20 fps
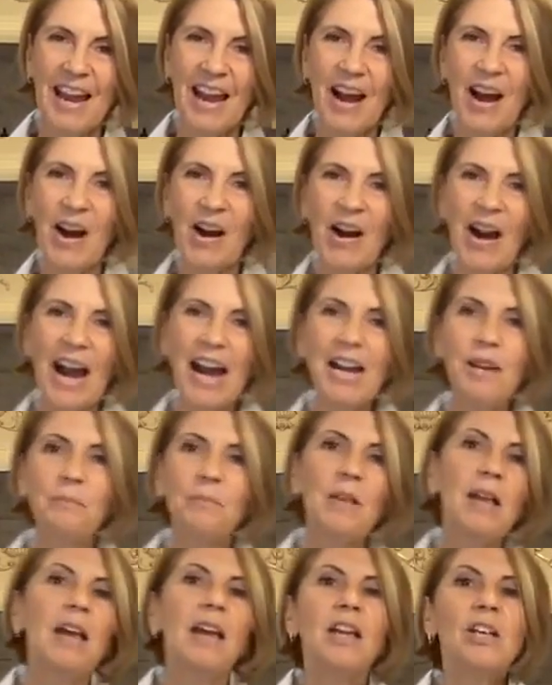All right,
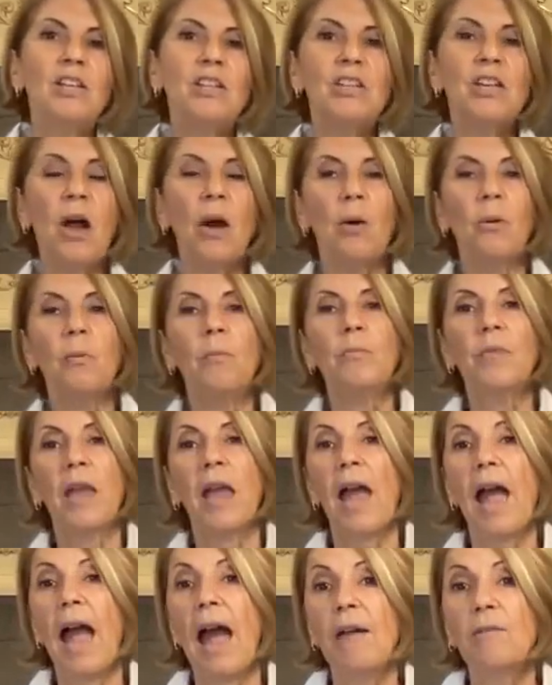so
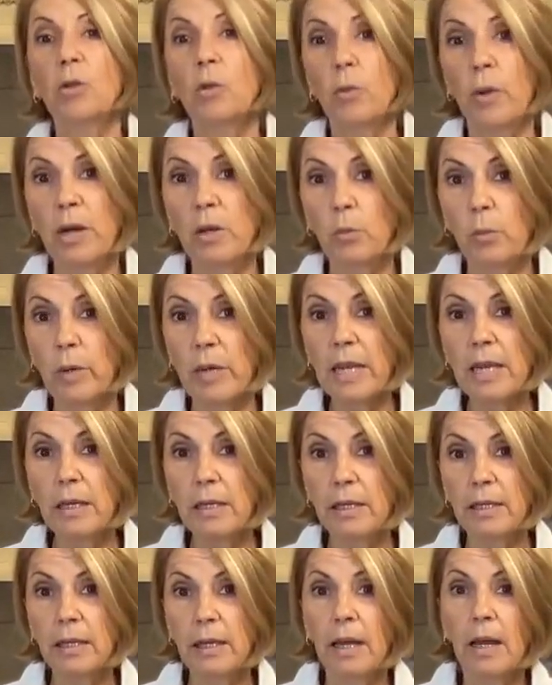have a great
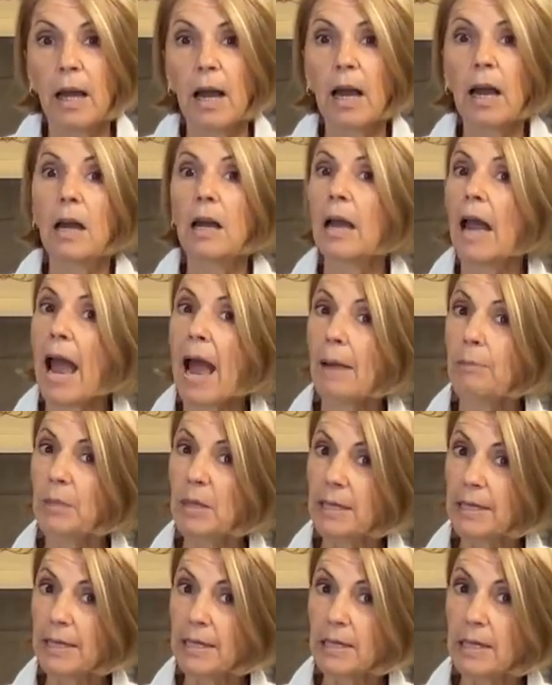week.
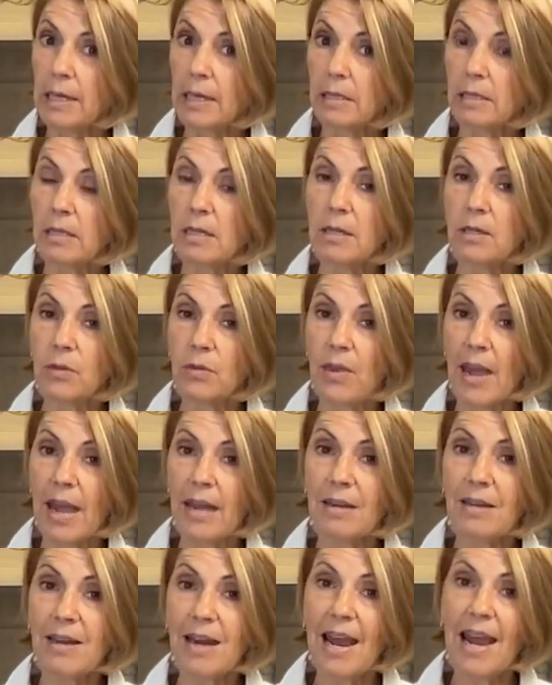Happy eating until
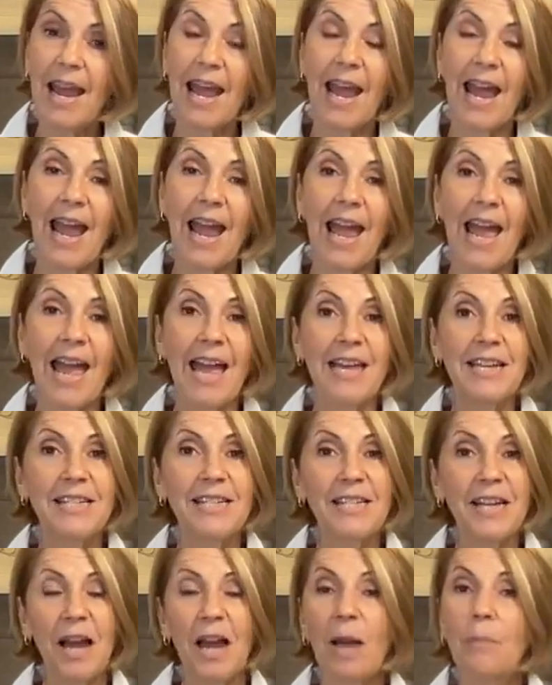then.
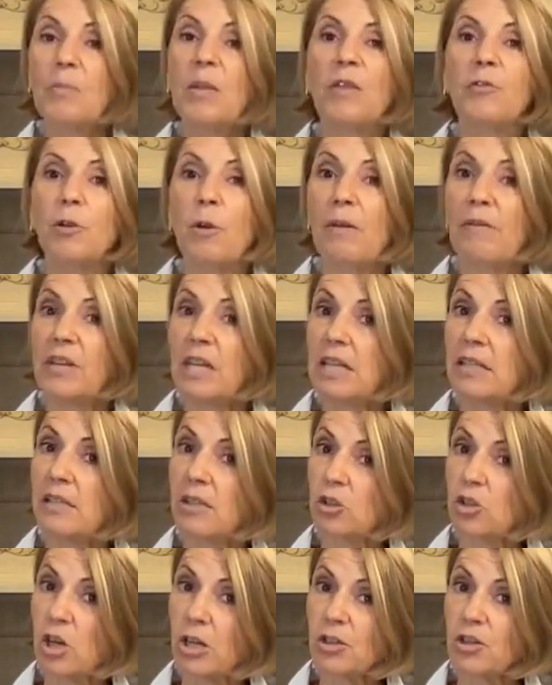And if you have any
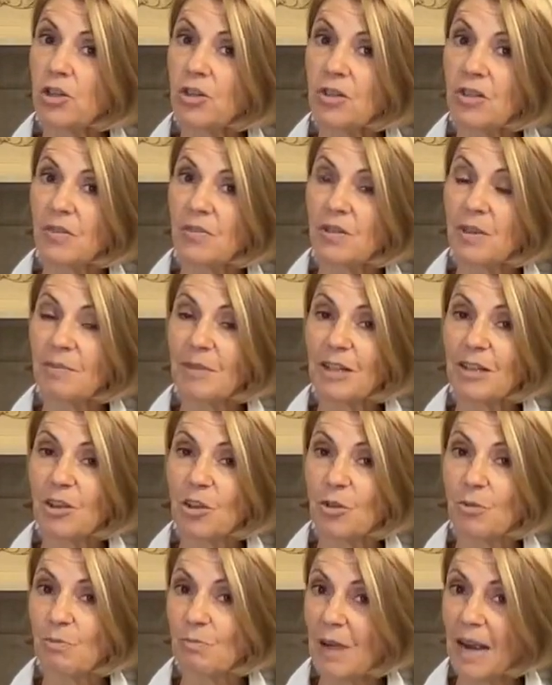suggestions of something that
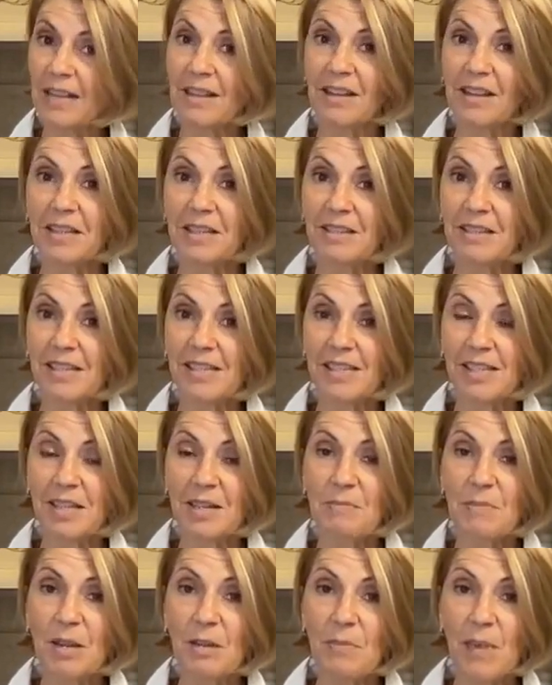you might like to
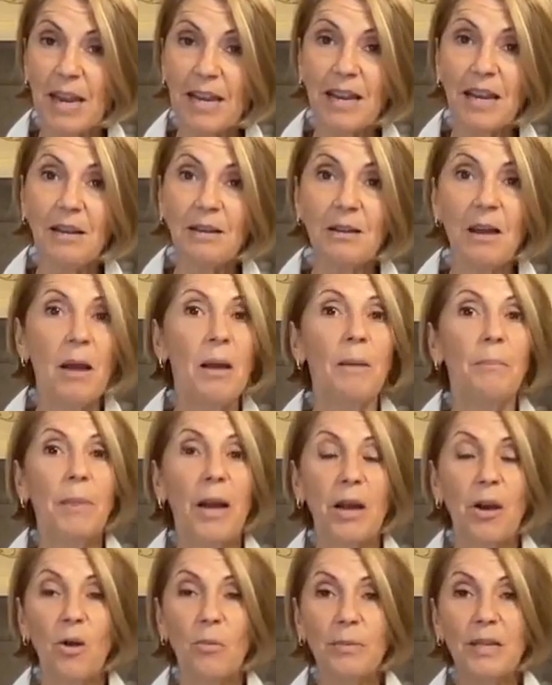see me making,
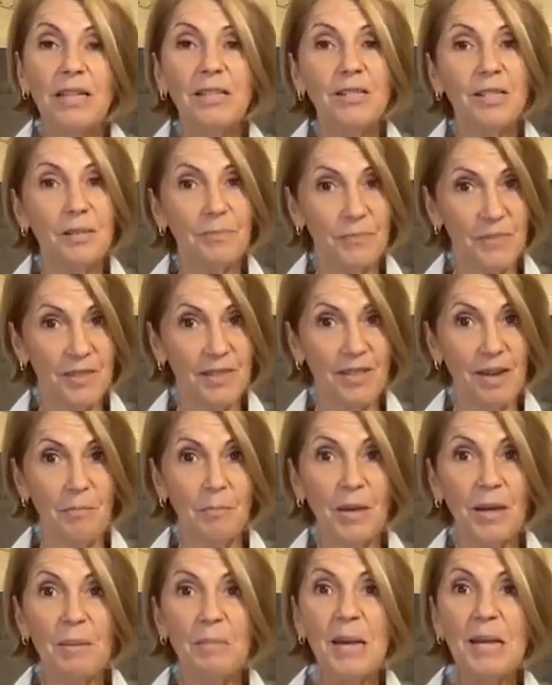by all means, send
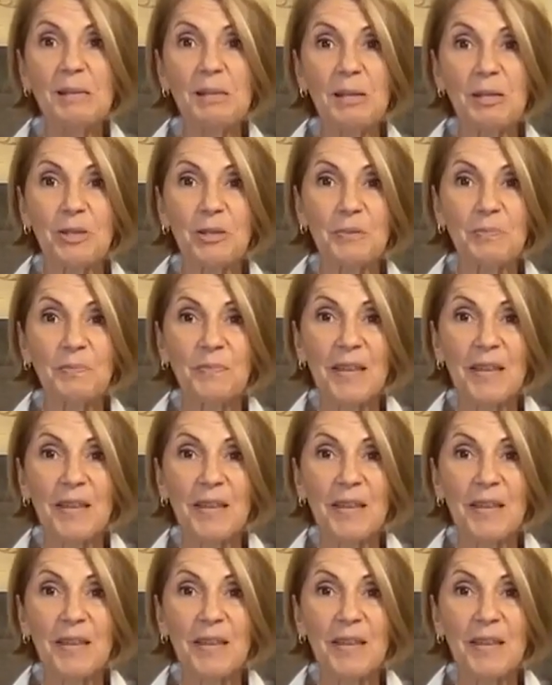me a message.